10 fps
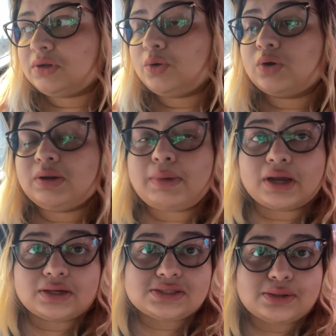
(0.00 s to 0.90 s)
local
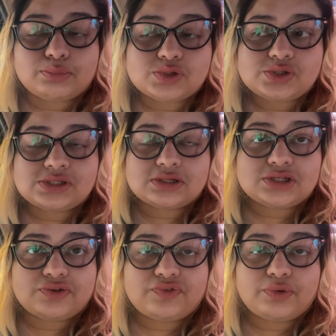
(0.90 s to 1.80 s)
market is supposed to sit
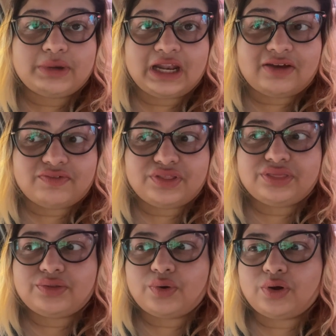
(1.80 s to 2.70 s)
here from
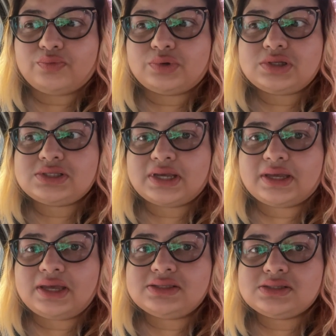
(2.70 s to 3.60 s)
11th onwards, I
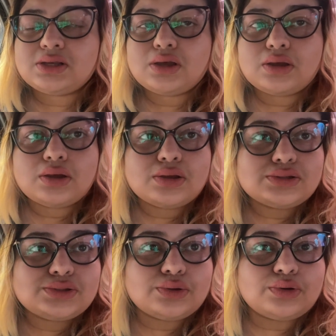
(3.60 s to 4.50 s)
guess.
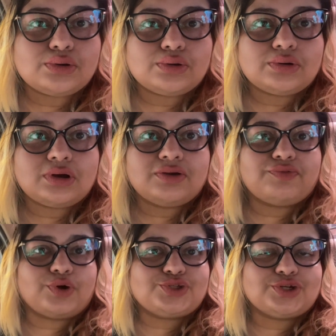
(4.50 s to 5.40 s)
So
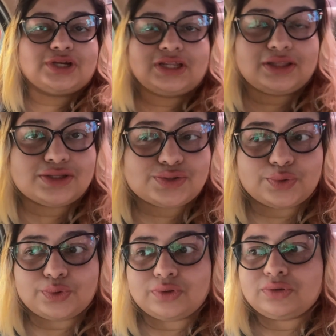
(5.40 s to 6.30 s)
unfortunately there's
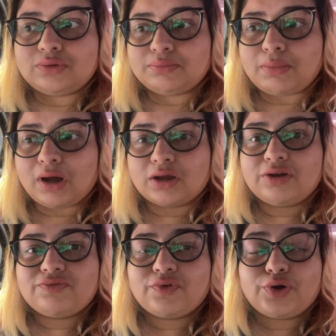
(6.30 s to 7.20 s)
no
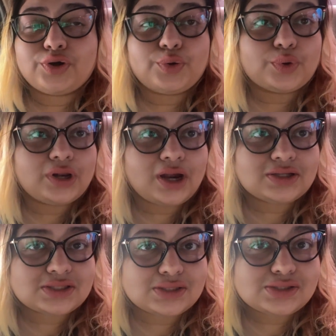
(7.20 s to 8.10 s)
market for local
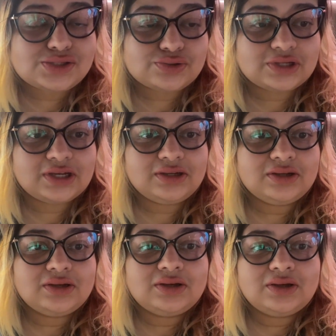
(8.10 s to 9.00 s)
artisans today,
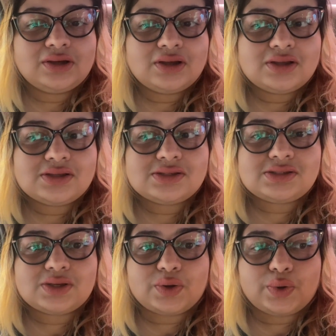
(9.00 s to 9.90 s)

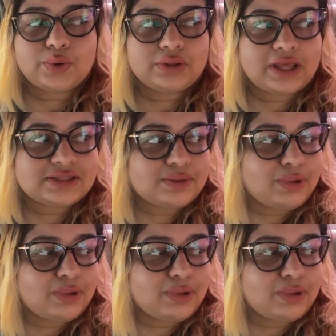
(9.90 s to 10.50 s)
so that's a